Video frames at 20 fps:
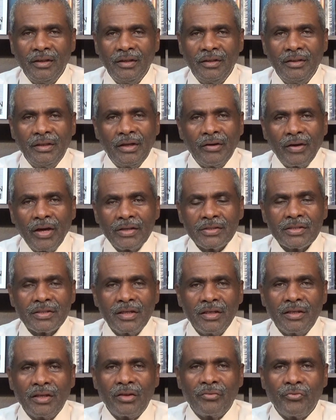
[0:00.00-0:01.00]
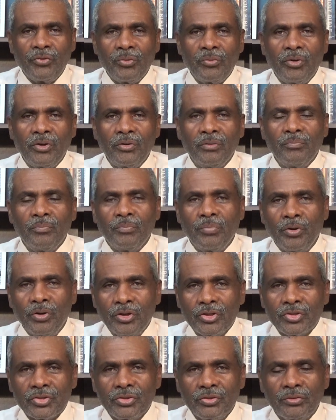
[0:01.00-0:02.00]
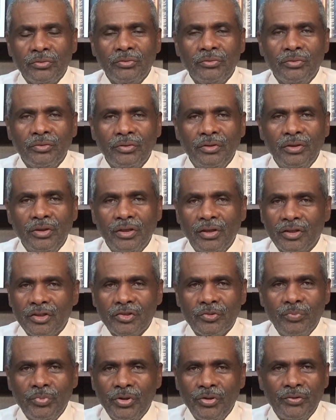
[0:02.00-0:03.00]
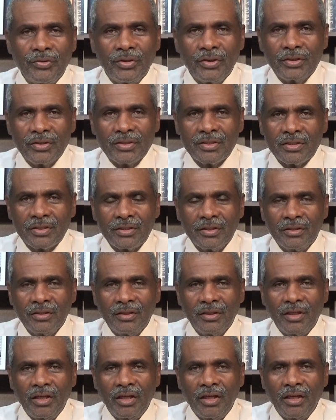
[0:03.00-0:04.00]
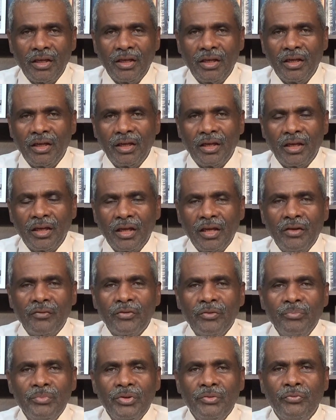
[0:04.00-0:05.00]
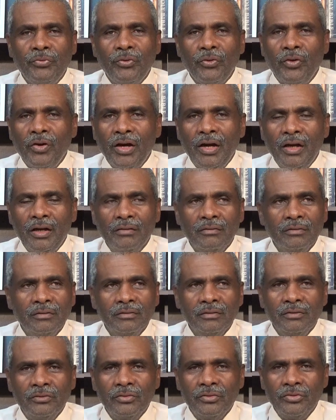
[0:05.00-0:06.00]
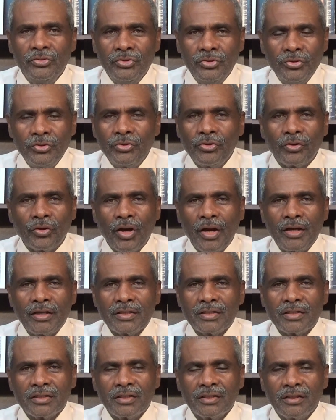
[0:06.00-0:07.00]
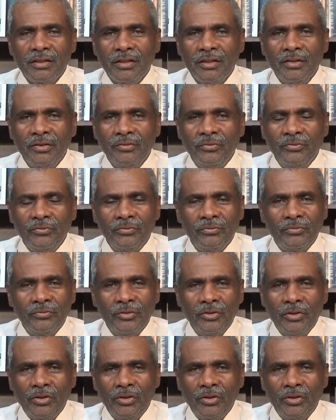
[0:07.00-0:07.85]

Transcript: Now, I say that from a personal experience. Even before I knew Christ and